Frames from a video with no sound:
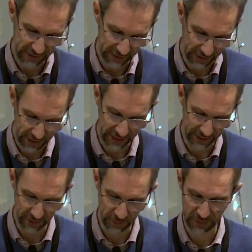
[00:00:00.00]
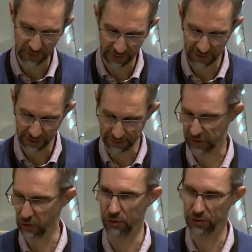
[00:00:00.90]
the kingdom of
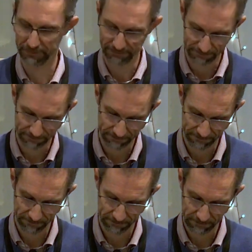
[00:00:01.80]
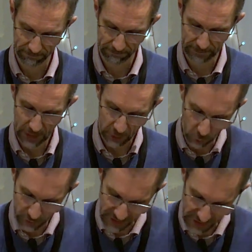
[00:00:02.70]
God.
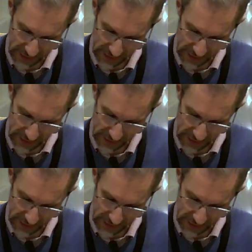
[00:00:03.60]
Nor does